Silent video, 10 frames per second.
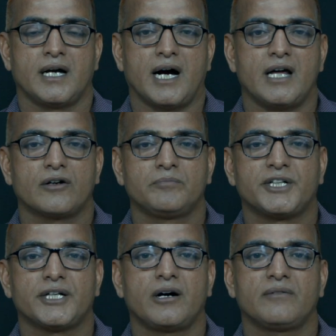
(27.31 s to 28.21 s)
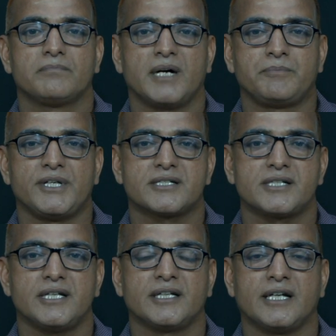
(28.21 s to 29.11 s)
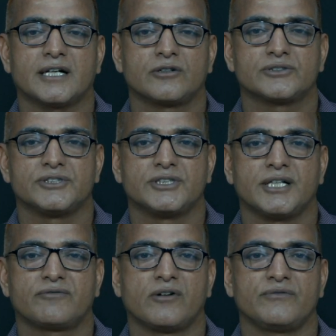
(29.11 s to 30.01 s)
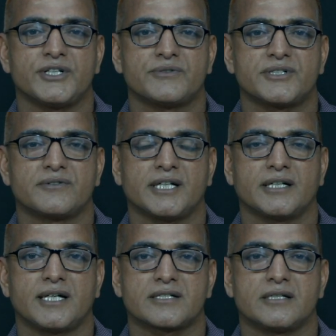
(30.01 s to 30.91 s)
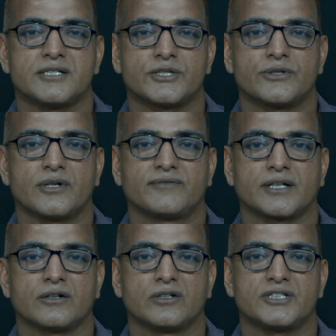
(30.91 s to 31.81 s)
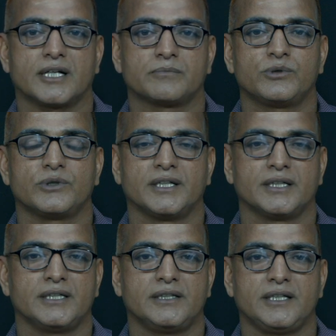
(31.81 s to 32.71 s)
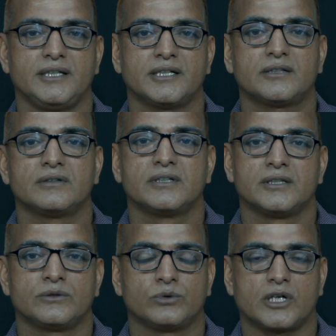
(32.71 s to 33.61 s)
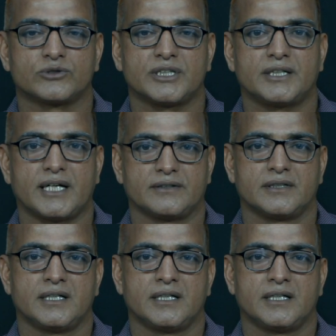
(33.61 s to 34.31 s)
I have completed my PhD in Electronics Engineering from Vishveshwariya National Institute of Technology, Nagpur in the year 2010.